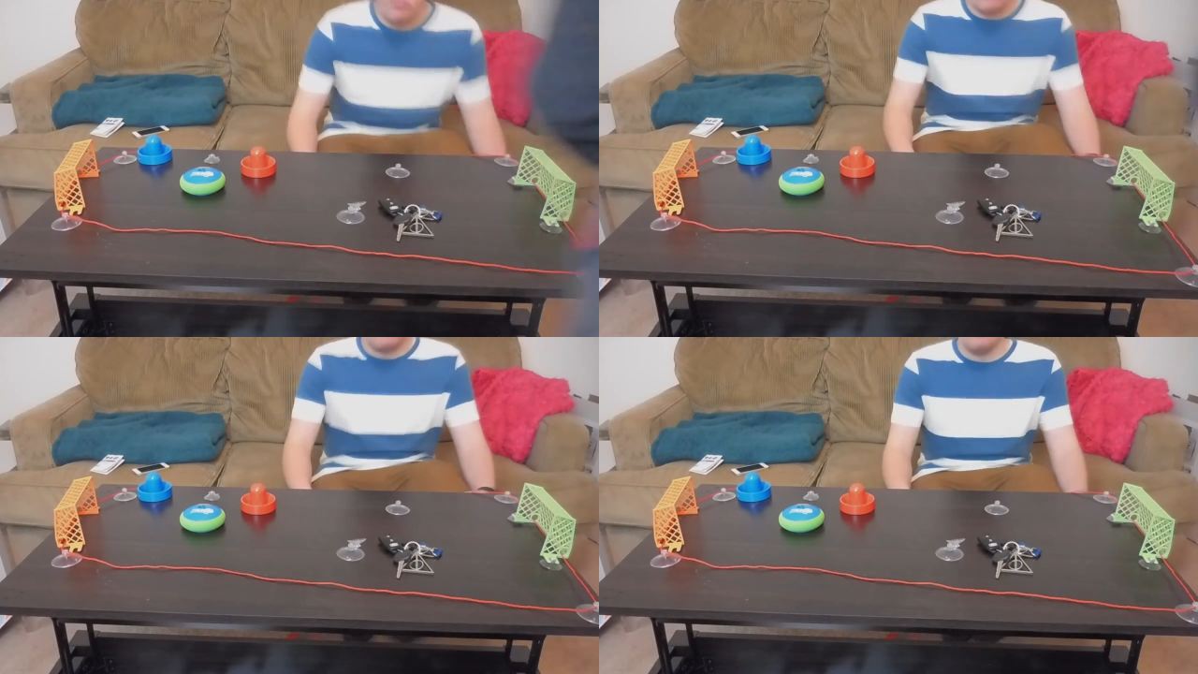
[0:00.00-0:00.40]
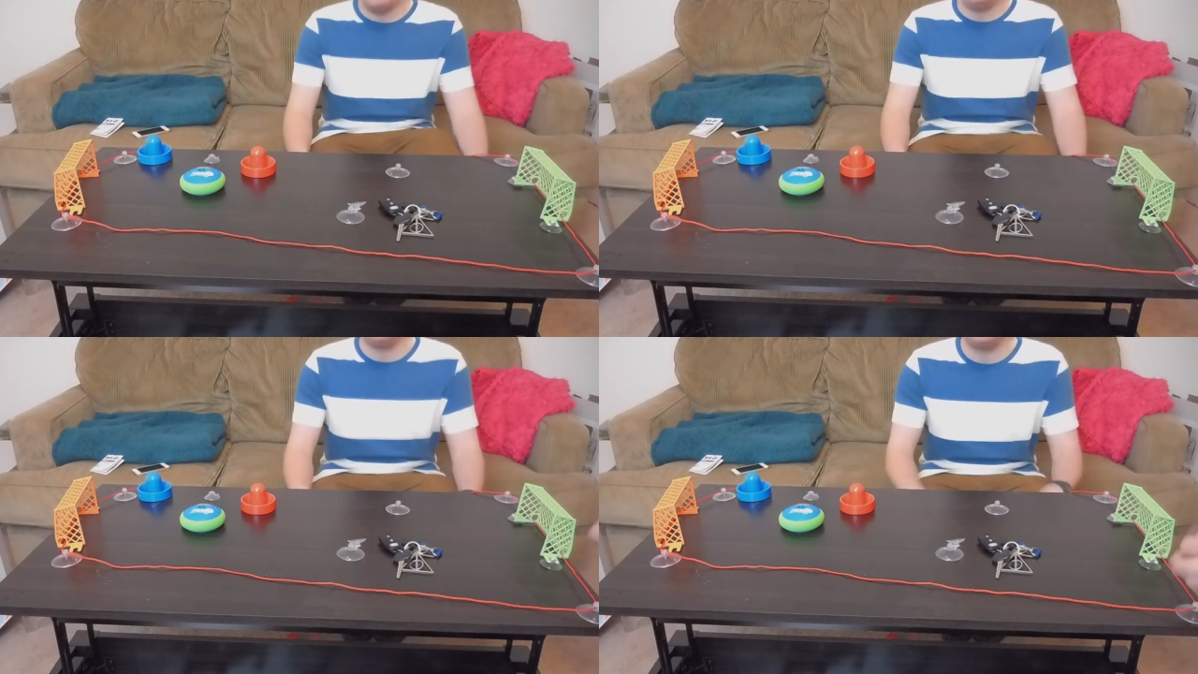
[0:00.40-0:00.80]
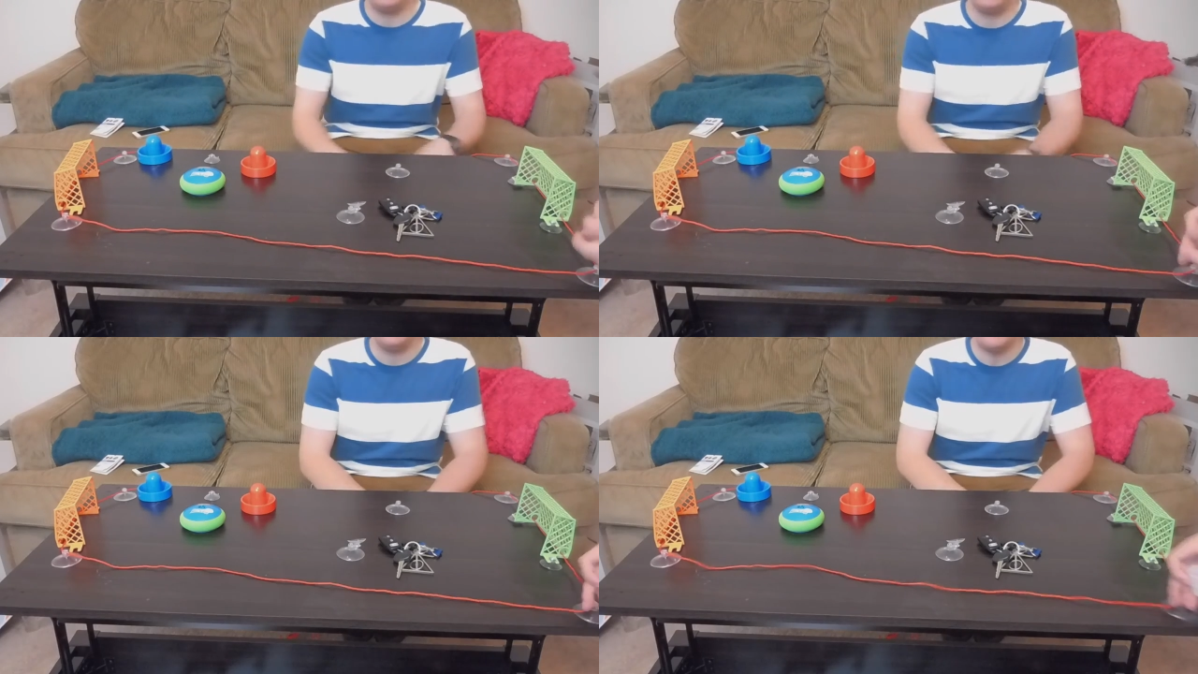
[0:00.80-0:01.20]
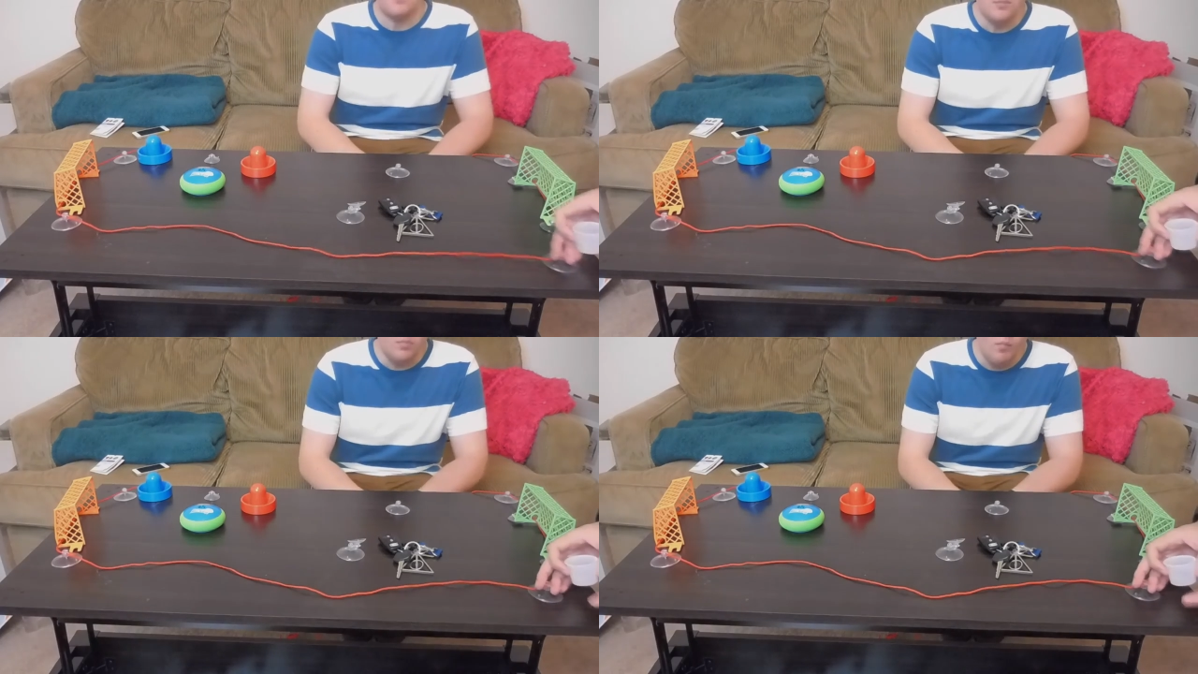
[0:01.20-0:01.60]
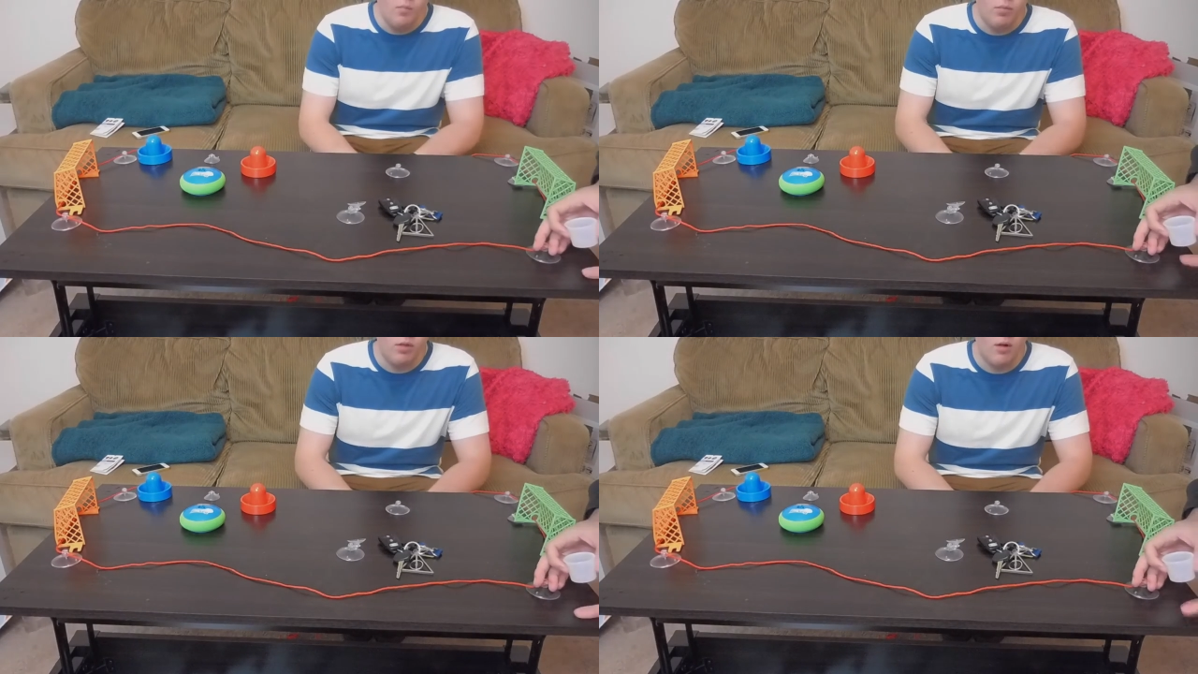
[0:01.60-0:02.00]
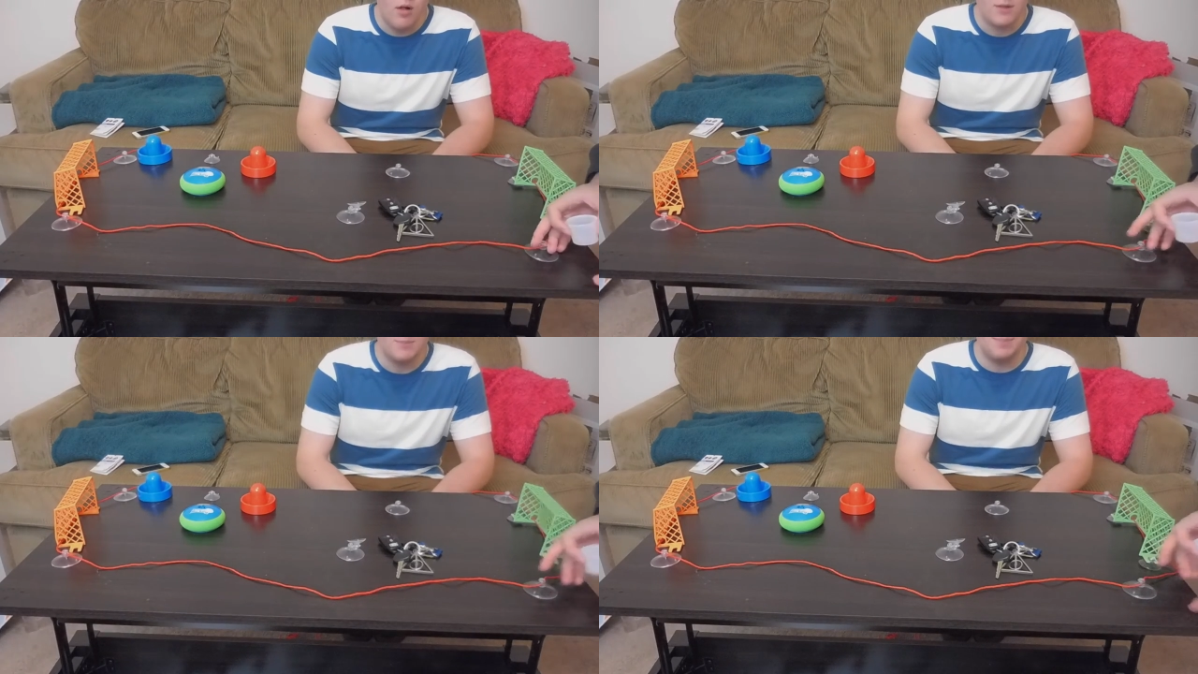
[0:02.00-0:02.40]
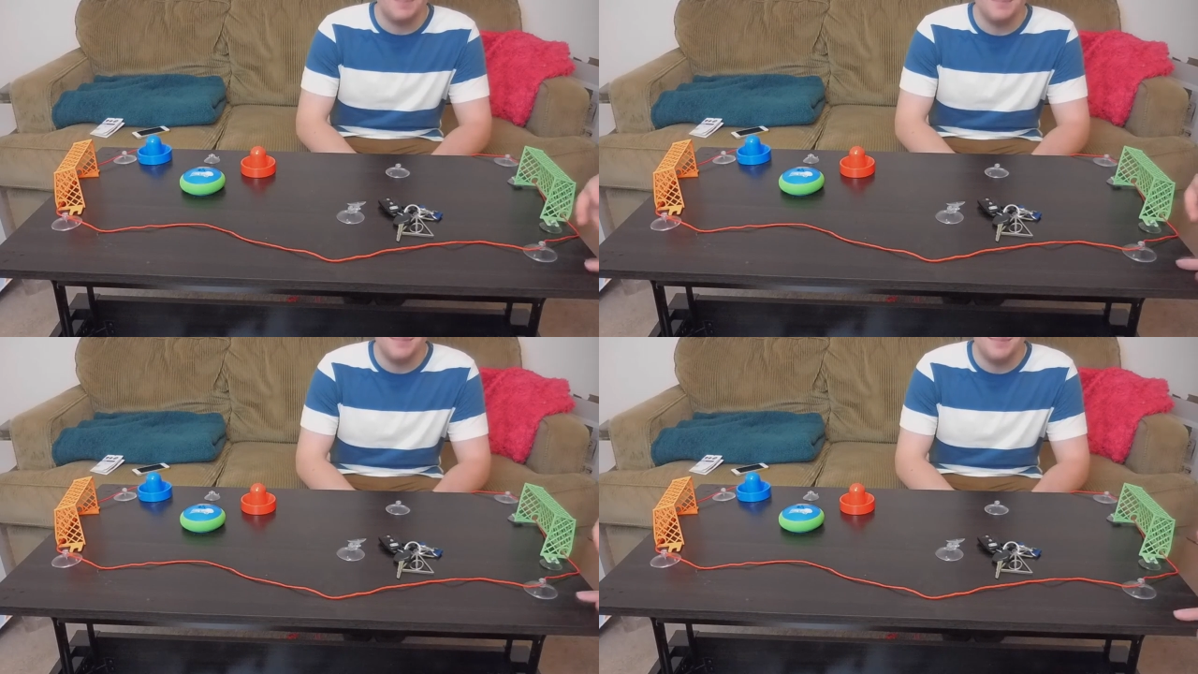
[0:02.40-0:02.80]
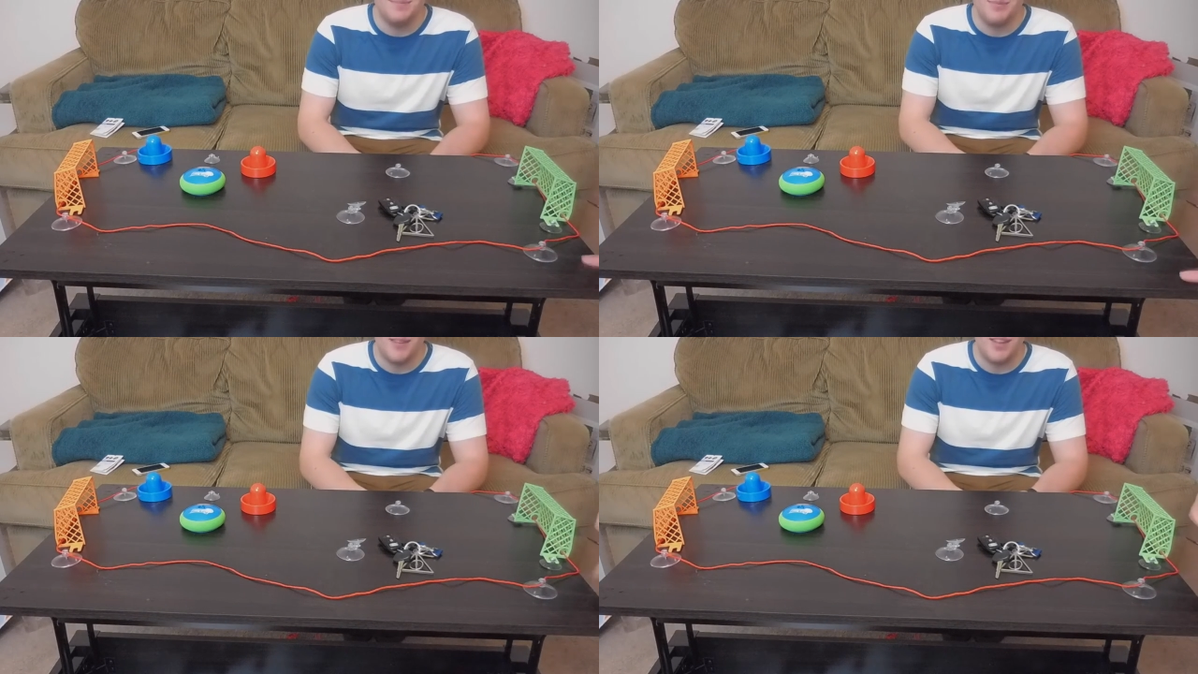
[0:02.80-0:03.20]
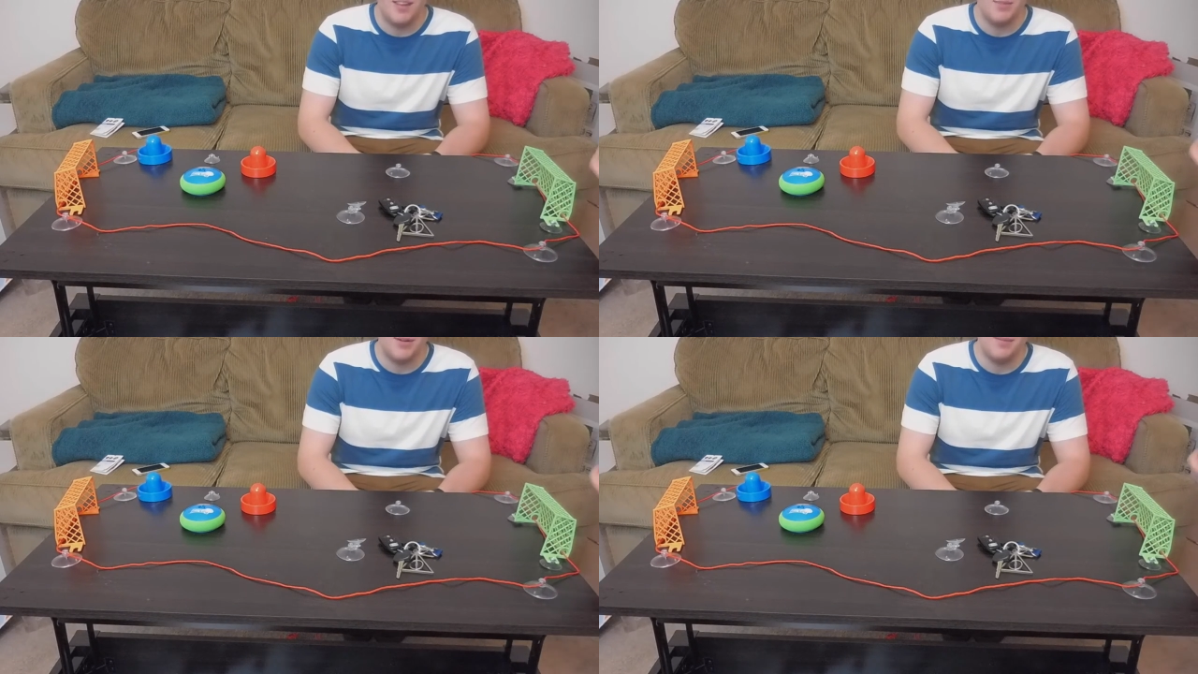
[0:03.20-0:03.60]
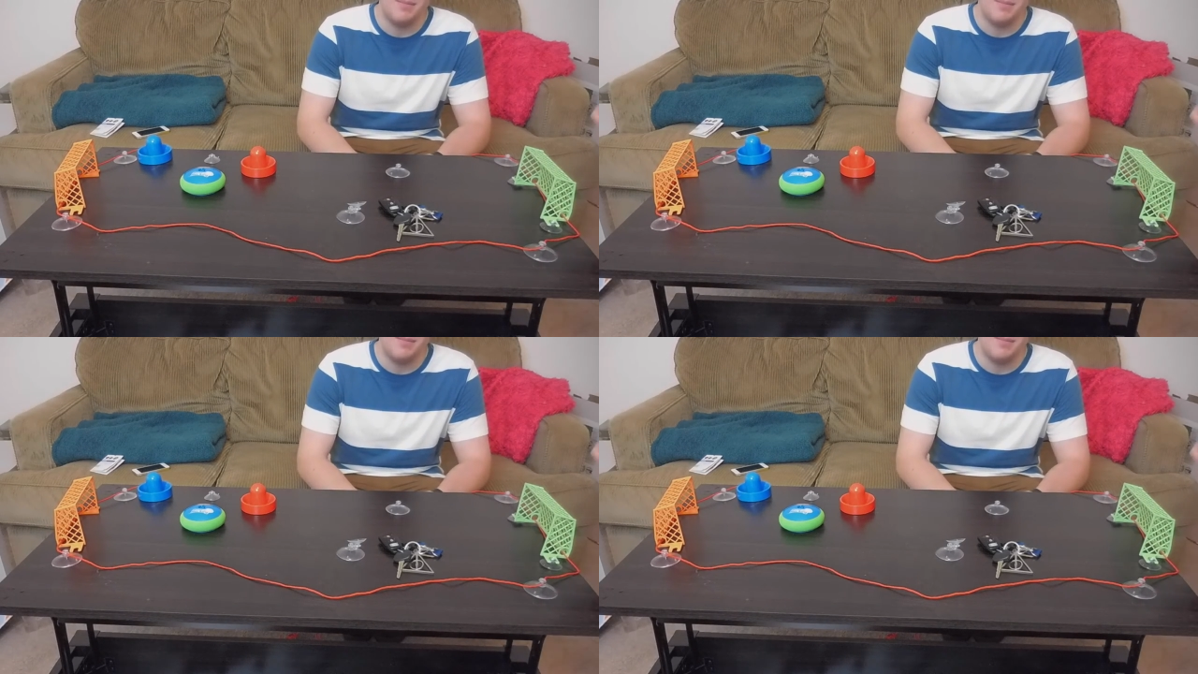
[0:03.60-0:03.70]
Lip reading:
No face is visible, so there are no lips to read.